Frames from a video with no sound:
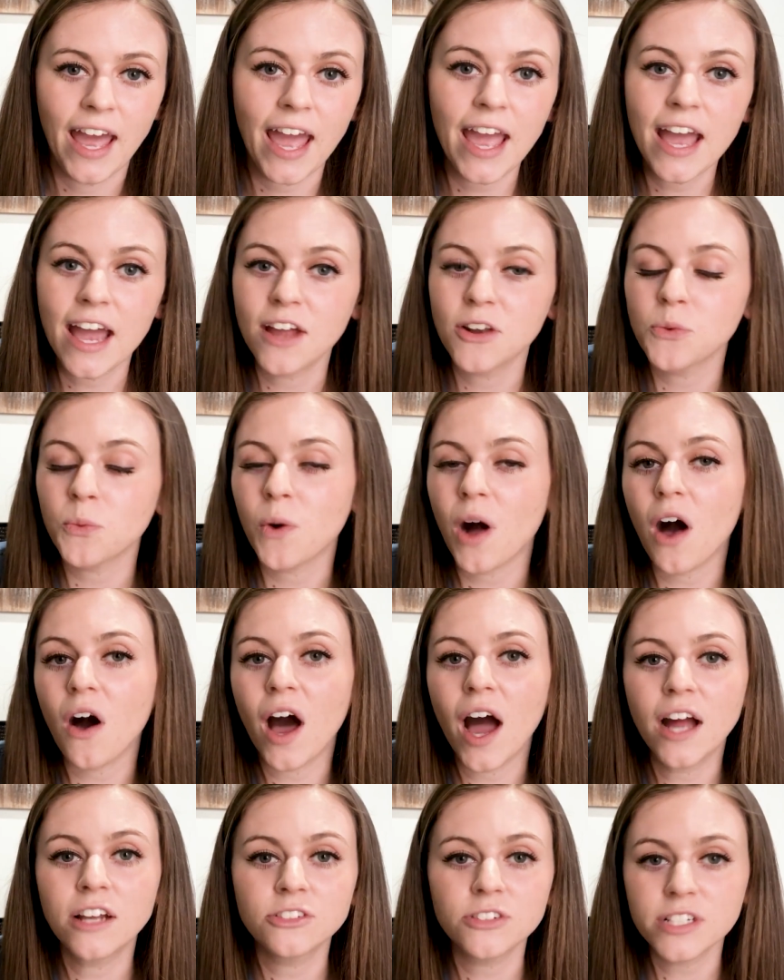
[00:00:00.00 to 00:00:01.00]
And
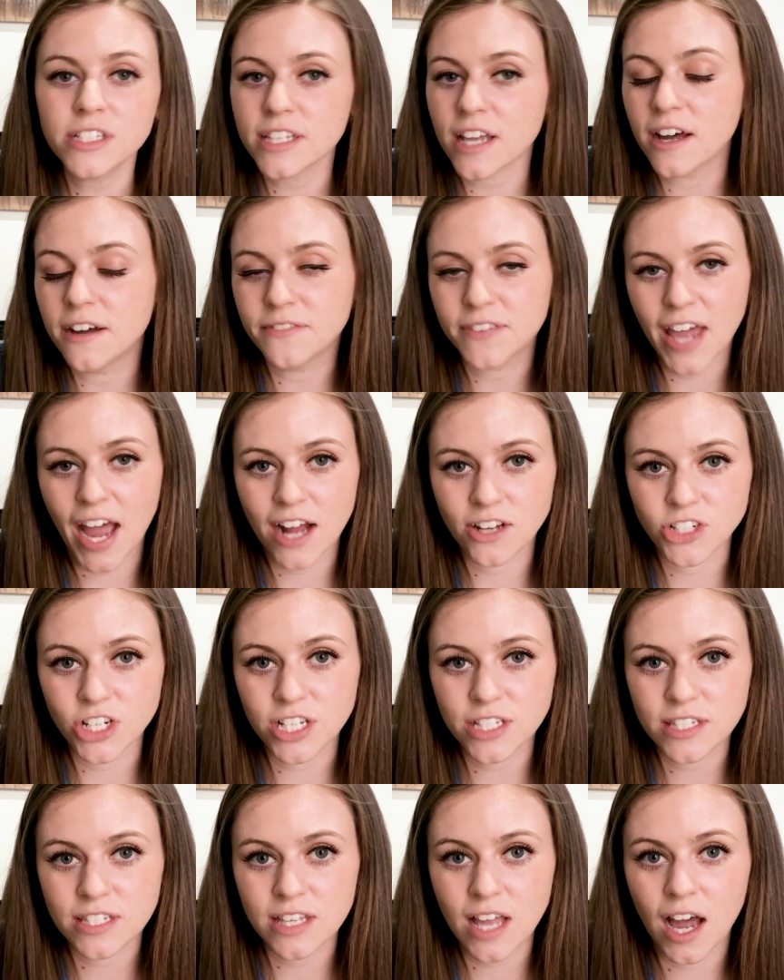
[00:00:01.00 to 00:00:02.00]
while hundreds of
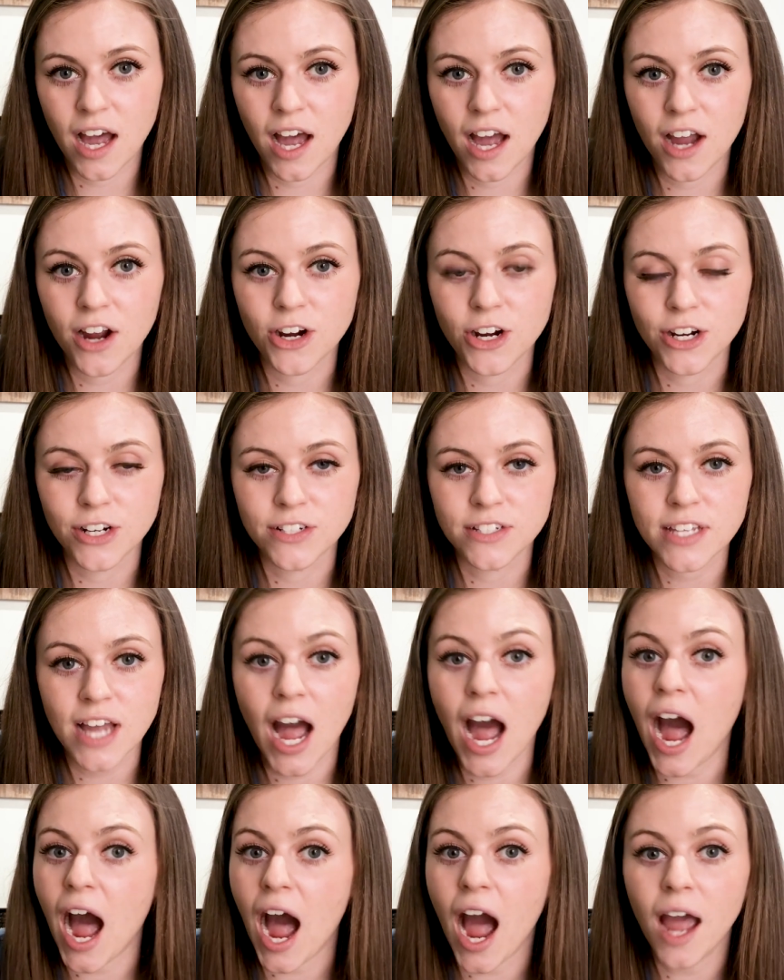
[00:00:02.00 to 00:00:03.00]
gadgets uh, earned
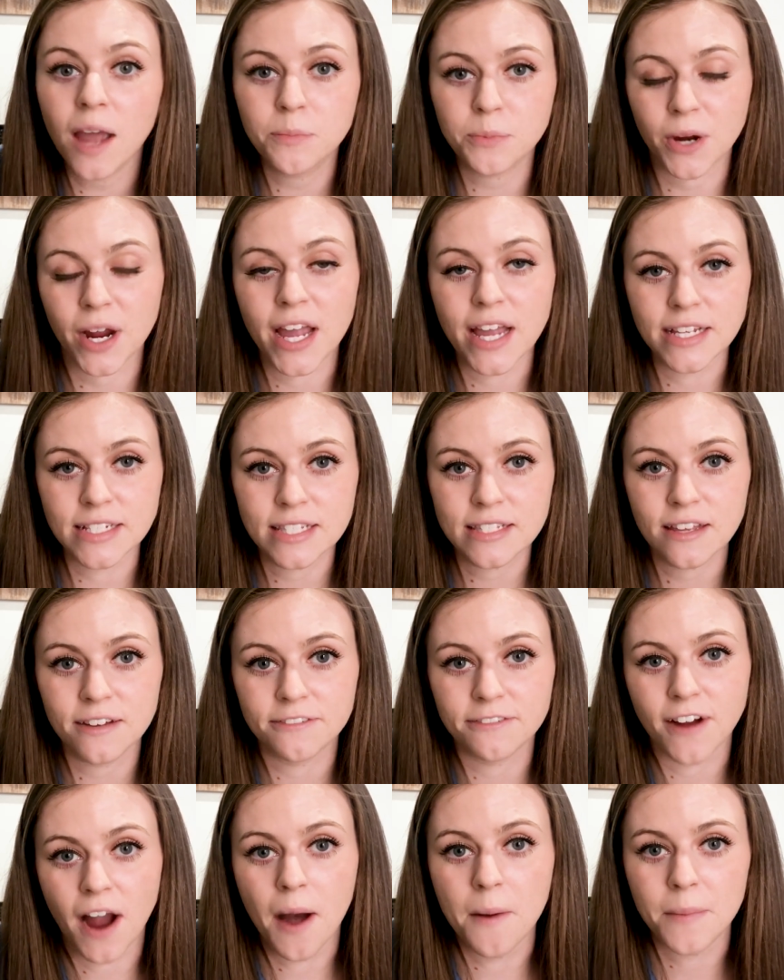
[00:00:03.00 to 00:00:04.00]
high praise
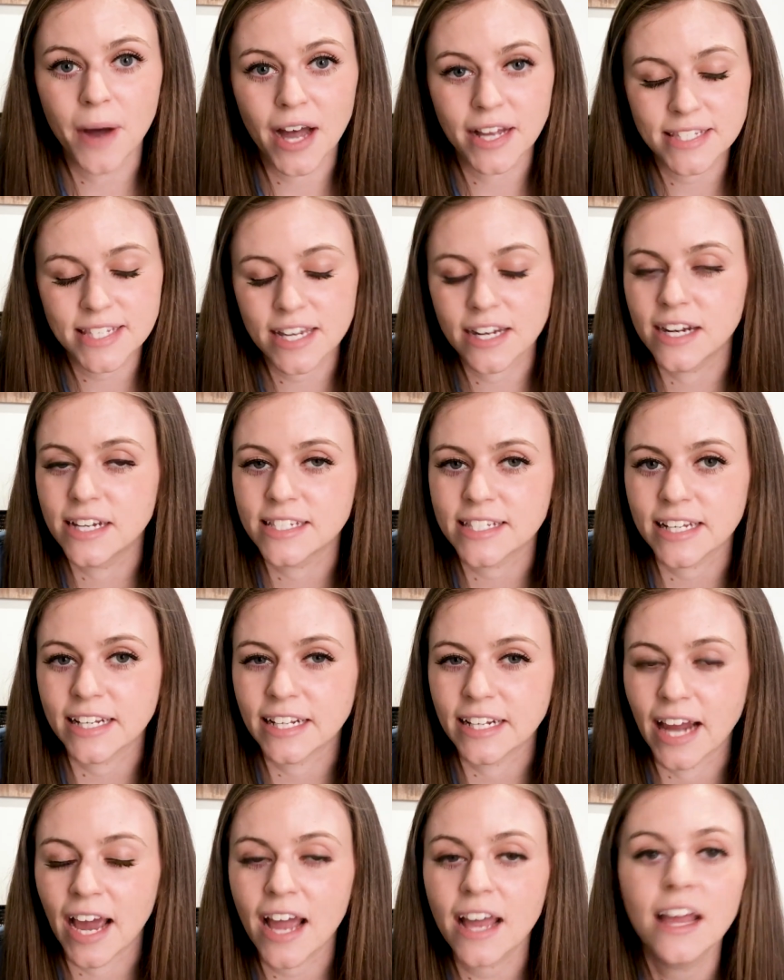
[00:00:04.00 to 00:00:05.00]
from us here at
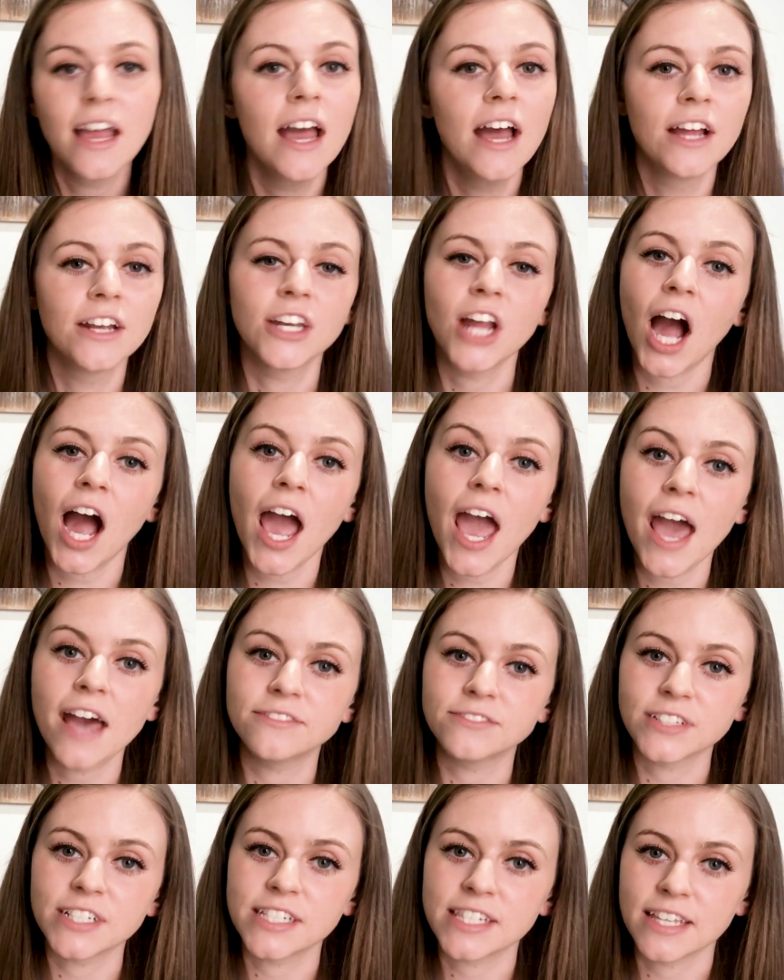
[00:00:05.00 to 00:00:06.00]
ZDNet, not
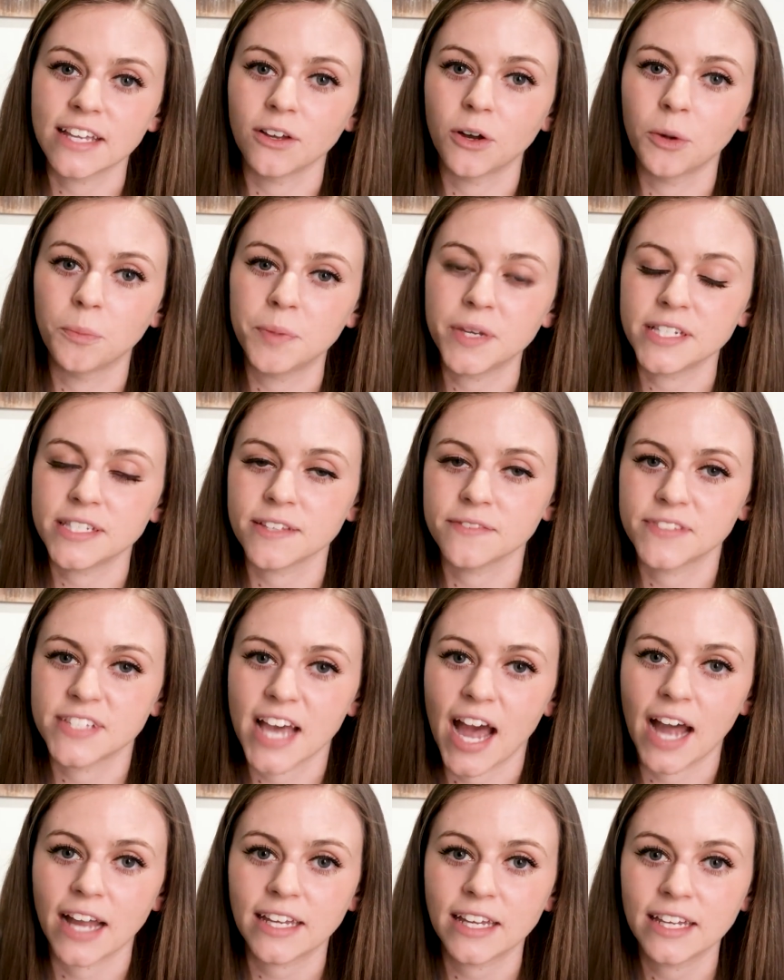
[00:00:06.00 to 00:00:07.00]
every single piece of
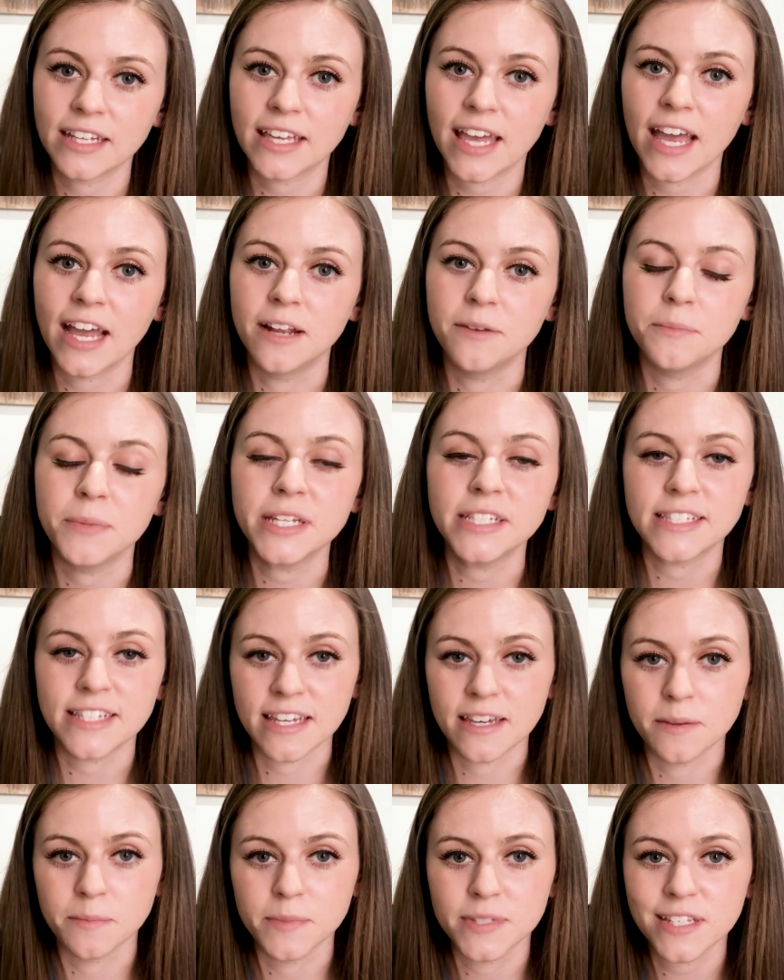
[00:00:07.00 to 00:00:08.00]
tech can be
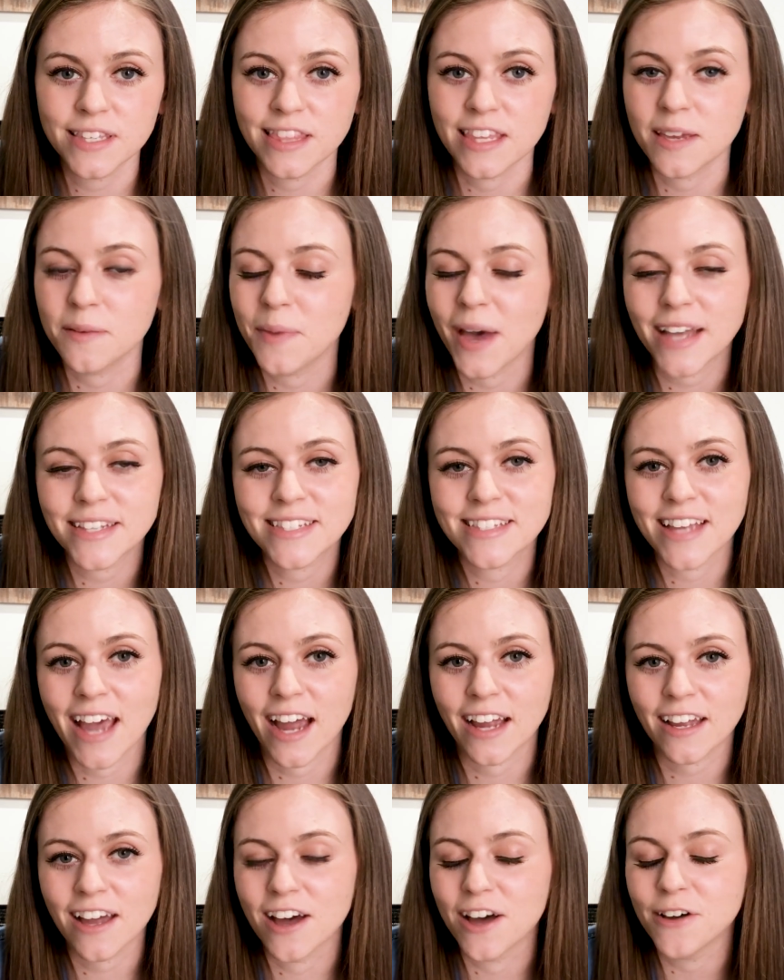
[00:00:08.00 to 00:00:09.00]
deemed the best
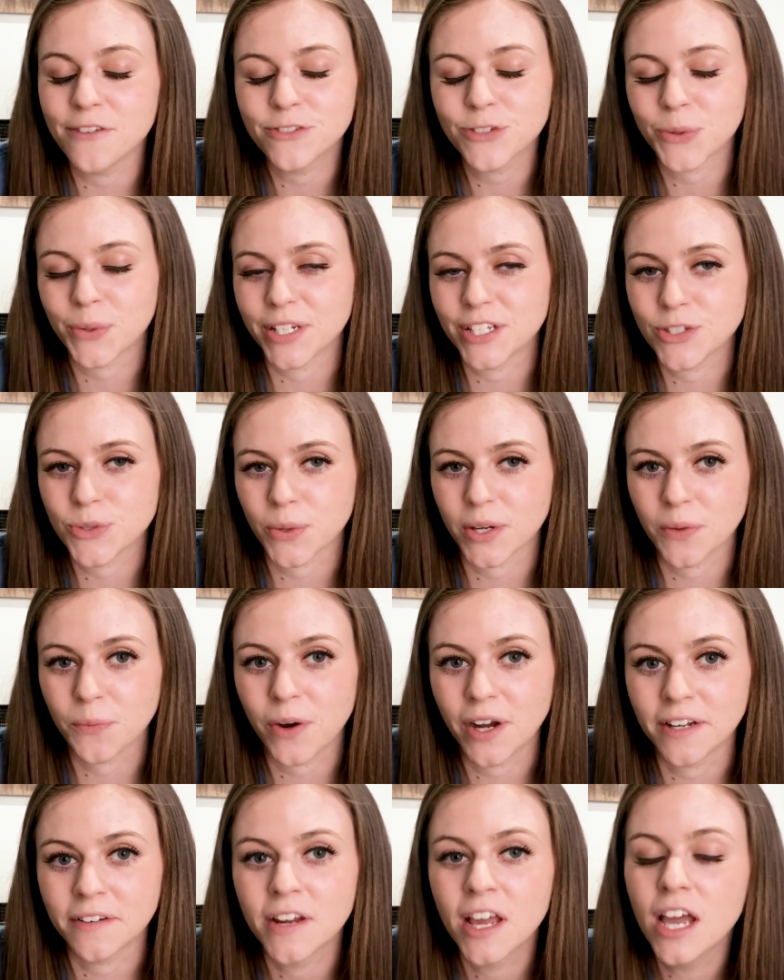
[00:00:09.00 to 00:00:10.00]
tech of
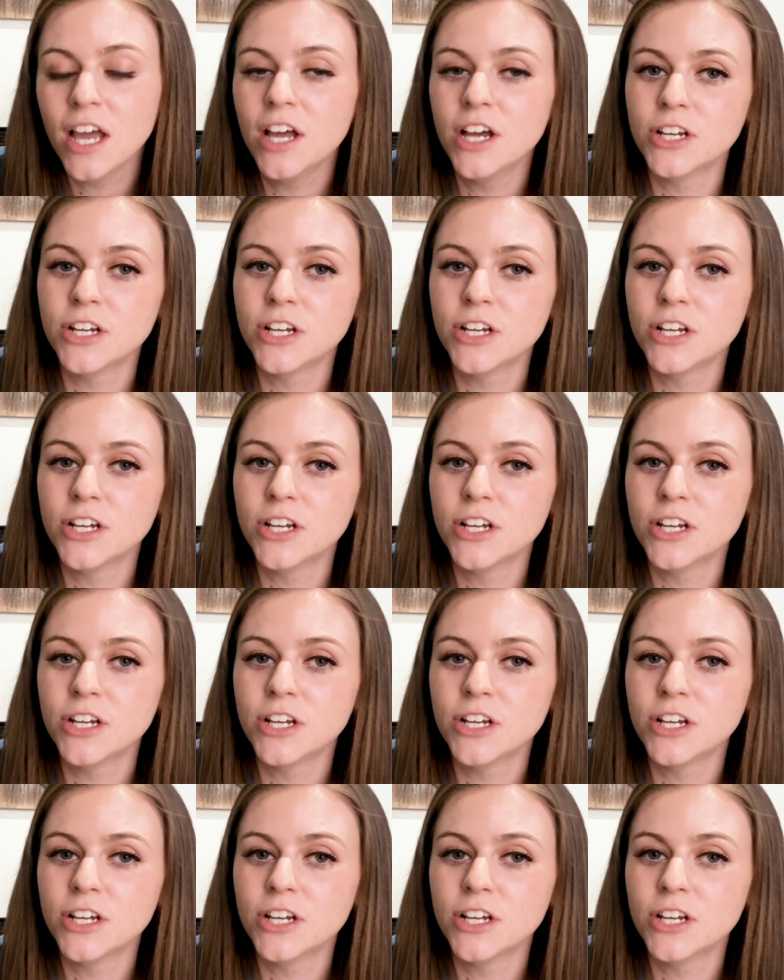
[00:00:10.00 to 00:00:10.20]
2021.